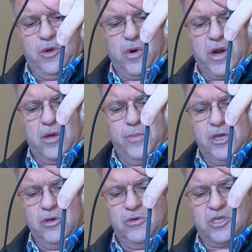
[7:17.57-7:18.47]
what I'll be
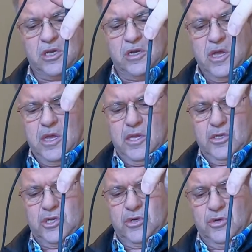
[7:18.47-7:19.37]
using
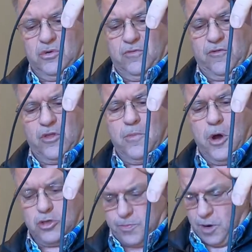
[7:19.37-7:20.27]
for the
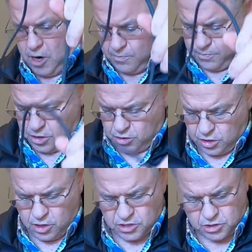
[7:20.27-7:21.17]
most part. But you
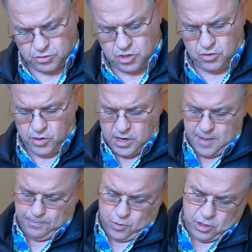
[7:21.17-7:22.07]
can also do an
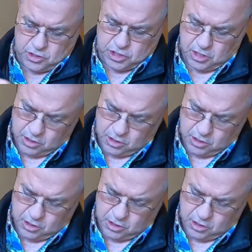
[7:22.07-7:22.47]
upwards